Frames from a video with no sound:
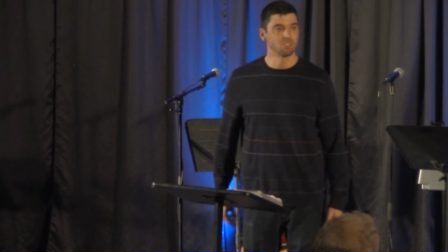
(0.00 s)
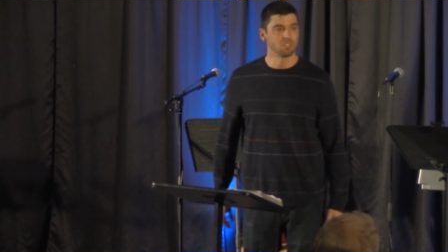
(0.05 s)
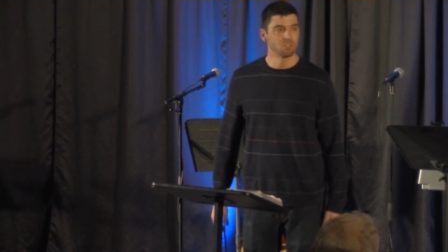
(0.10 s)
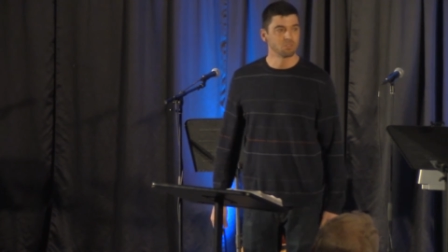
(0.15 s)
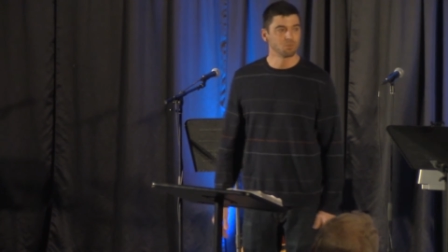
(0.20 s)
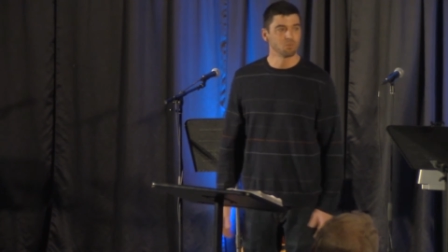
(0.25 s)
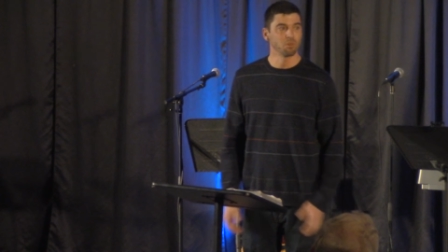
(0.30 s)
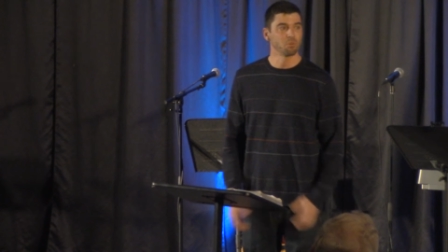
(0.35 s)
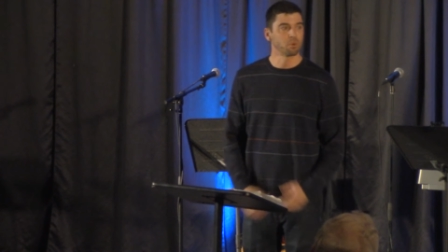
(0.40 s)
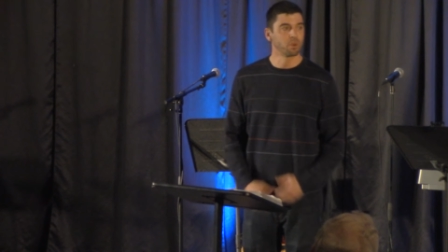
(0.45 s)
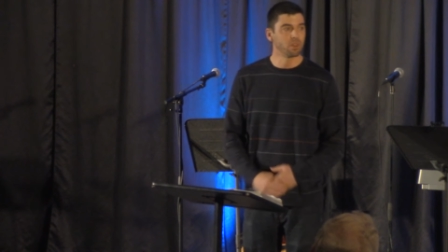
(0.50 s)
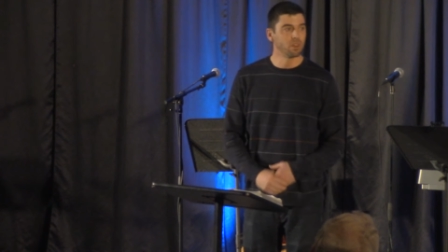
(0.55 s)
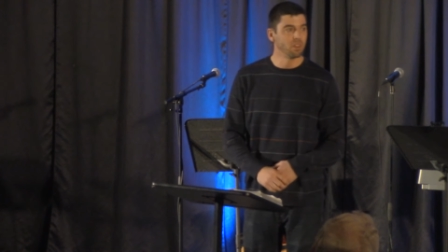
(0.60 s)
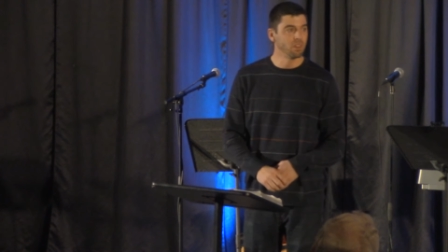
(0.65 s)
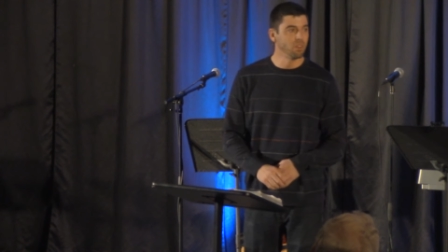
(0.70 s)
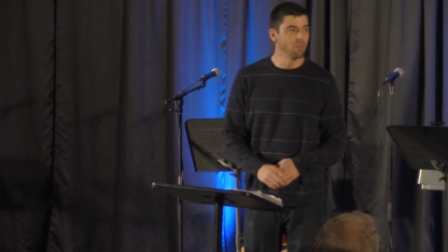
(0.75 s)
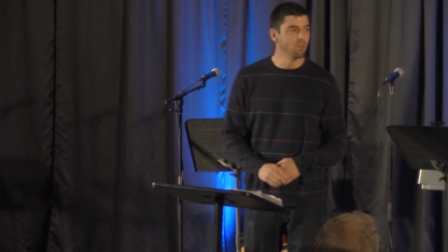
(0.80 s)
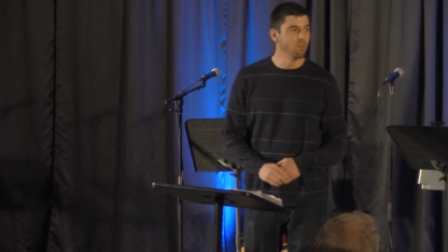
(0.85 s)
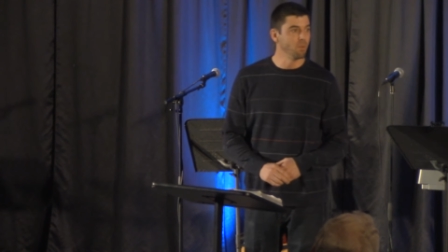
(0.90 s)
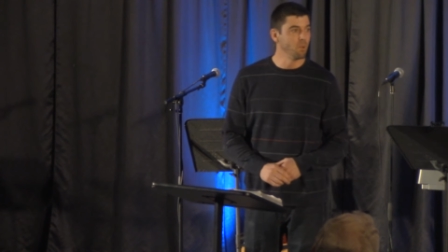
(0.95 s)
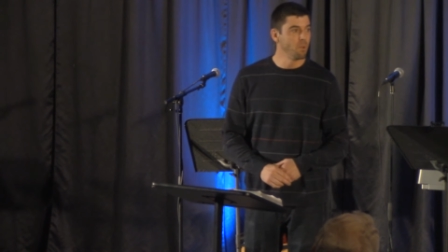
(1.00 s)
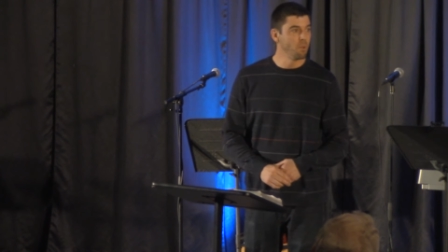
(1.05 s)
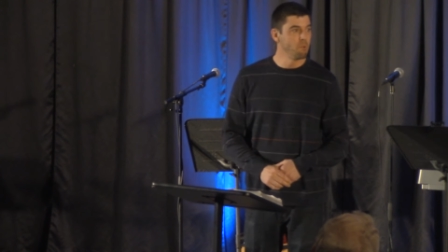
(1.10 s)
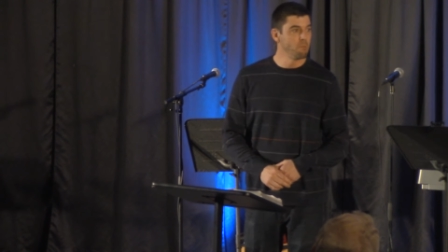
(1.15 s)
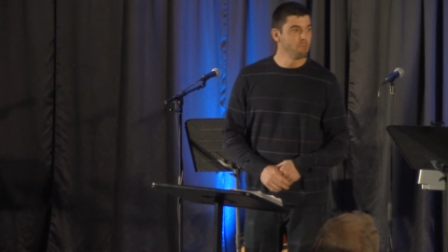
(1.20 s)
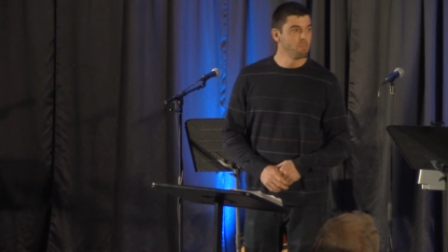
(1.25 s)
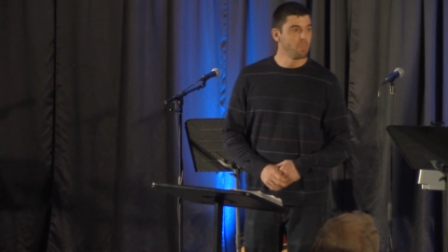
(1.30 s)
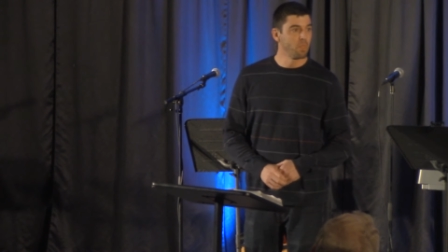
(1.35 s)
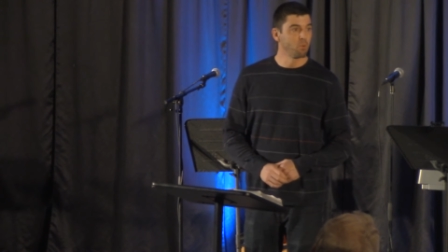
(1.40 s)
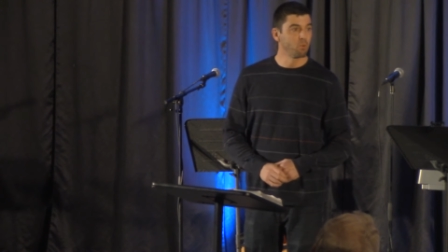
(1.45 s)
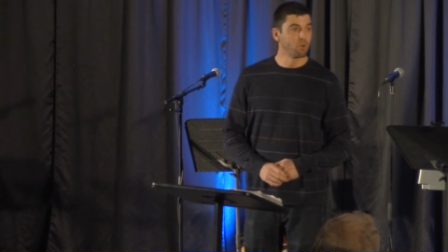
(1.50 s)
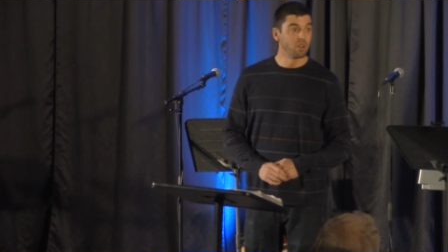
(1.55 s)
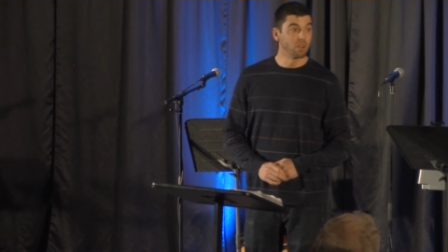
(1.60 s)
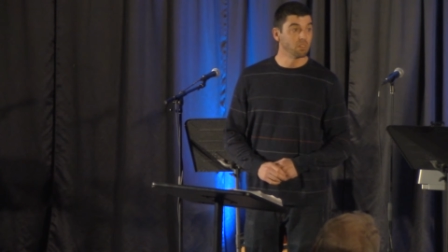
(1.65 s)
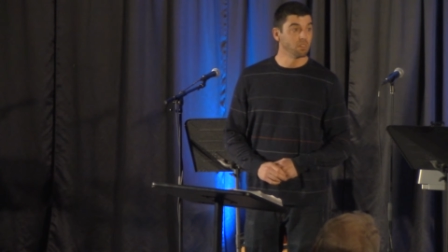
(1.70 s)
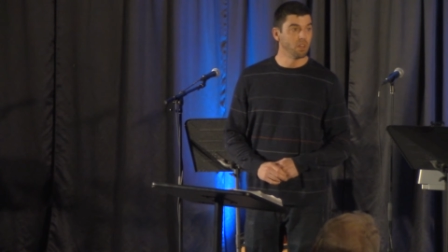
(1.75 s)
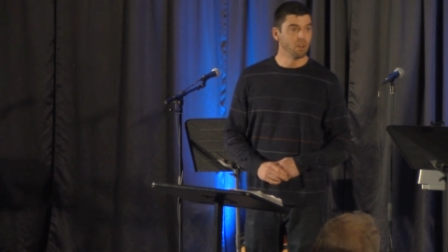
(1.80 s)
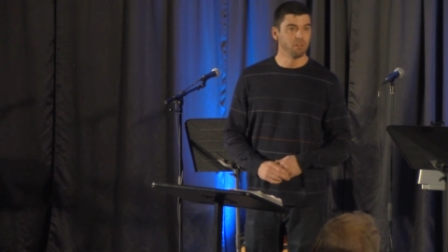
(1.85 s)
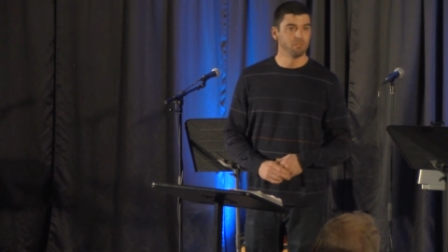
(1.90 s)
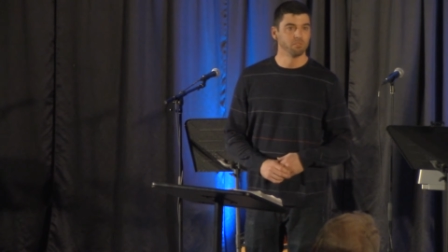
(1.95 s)
here's what we're going to do we're going to
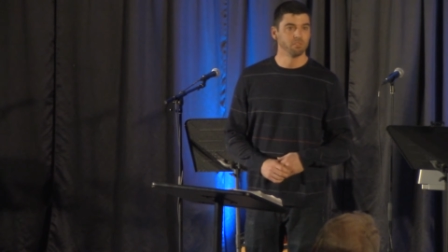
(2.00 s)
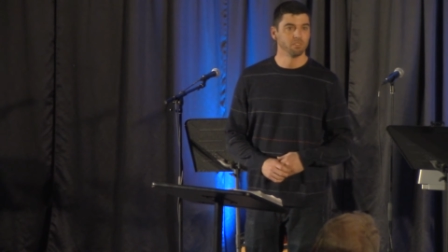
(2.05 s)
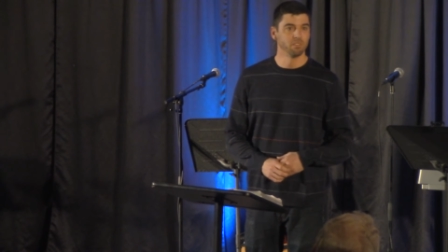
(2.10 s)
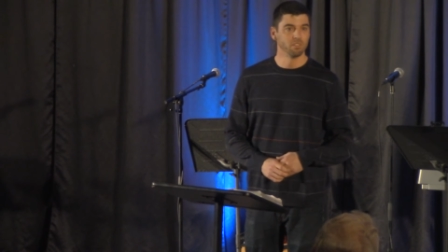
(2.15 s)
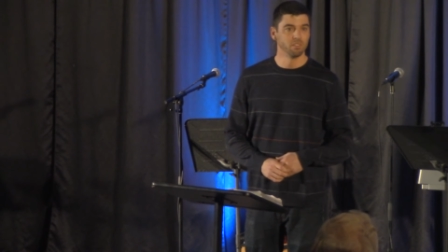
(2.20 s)
love.